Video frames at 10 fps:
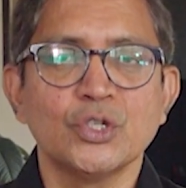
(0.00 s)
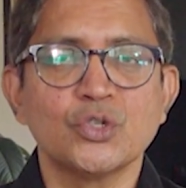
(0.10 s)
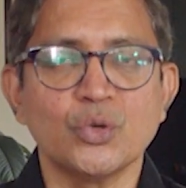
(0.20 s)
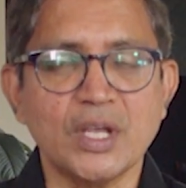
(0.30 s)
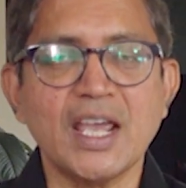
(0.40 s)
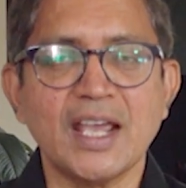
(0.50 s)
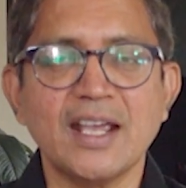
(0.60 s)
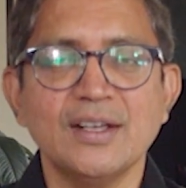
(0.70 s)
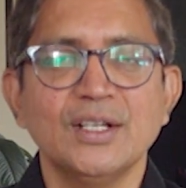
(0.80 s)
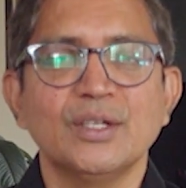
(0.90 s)

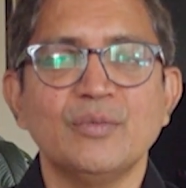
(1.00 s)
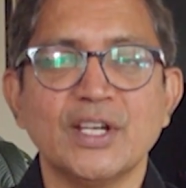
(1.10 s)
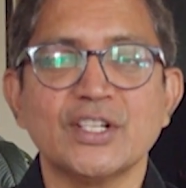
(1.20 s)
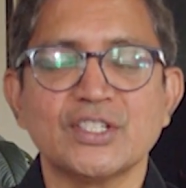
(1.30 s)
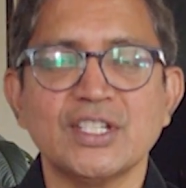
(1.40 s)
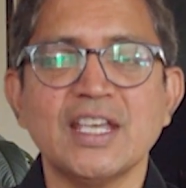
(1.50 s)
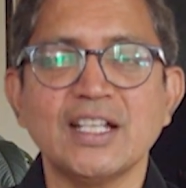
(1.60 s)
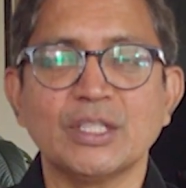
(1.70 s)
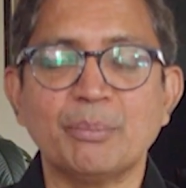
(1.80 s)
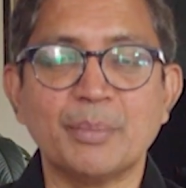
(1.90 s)
Today, we are
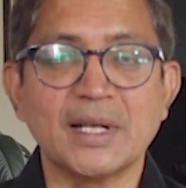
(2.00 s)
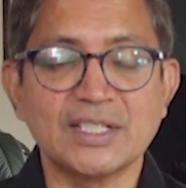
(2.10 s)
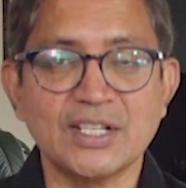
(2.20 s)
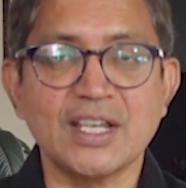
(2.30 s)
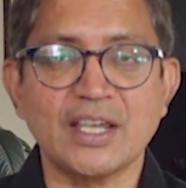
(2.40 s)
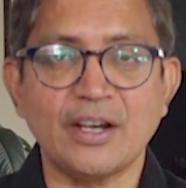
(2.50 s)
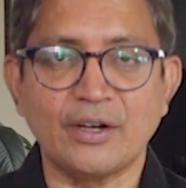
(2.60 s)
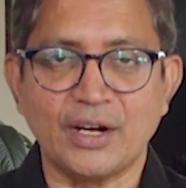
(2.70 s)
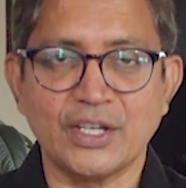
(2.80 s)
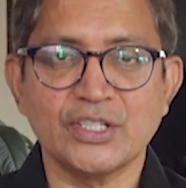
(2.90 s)
seeing the breathtaking
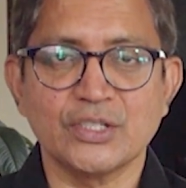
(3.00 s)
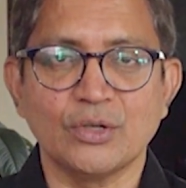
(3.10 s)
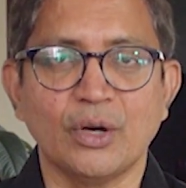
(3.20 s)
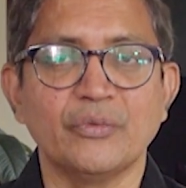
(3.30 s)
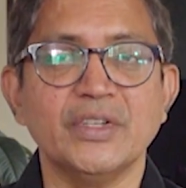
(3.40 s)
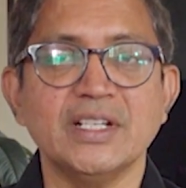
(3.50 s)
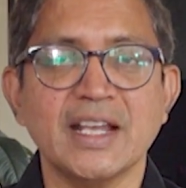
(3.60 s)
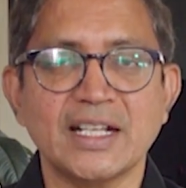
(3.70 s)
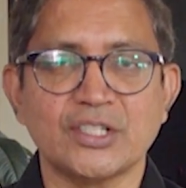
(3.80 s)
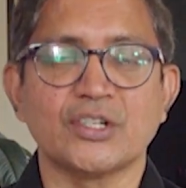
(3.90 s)
rise of the
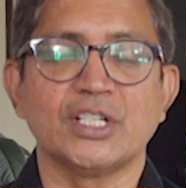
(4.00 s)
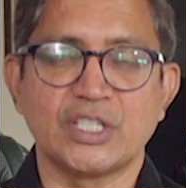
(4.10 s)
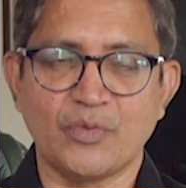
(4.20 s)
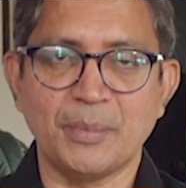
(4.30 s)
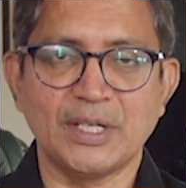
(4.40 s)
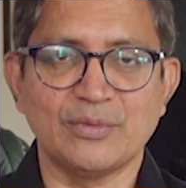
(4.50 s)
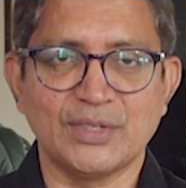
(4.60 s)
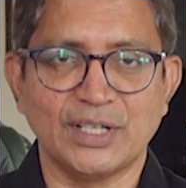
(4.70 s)
next transformative